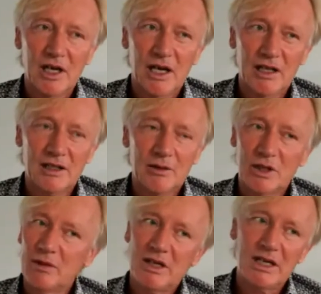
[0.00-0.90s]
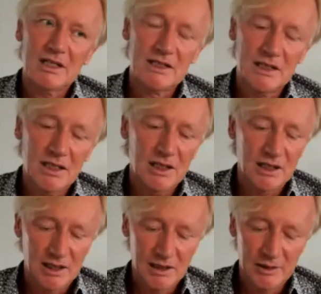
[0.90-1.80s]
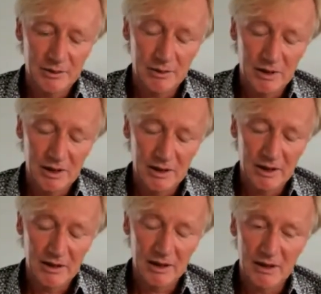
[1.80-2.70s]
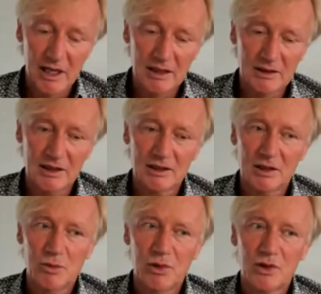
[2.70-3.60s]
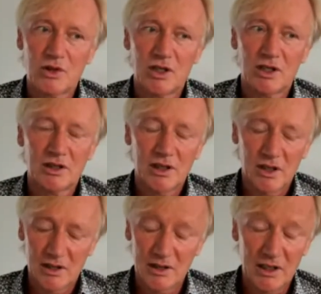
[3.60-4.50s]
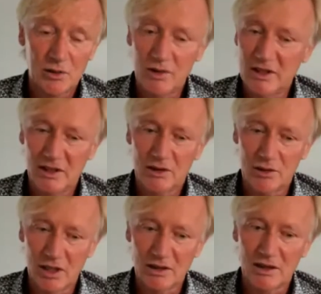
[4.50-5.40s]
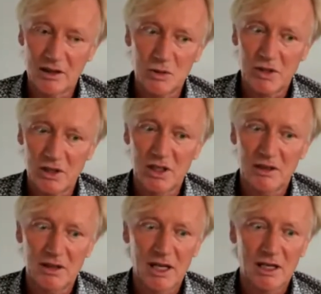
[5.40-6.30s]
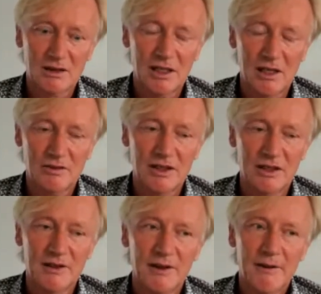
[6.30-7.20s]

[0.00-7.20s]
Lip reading: And what I see in the last years emerging is an increasing trust, and especially in the last half year